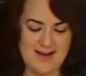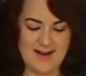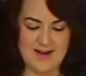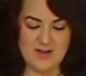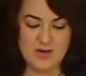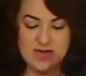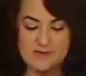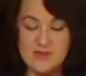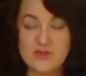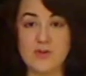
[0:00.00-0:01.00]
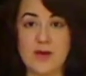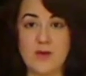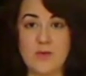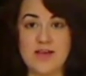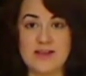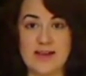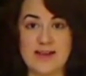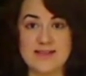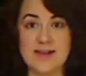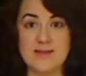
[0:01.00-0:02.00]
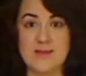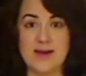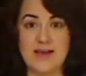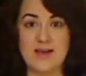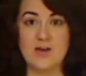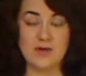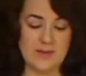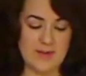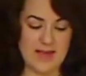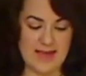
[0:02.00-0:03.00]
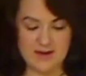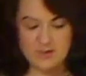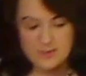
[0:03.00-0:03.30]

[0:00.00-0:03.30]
I don't have to trim my wick next time I go to light my candle,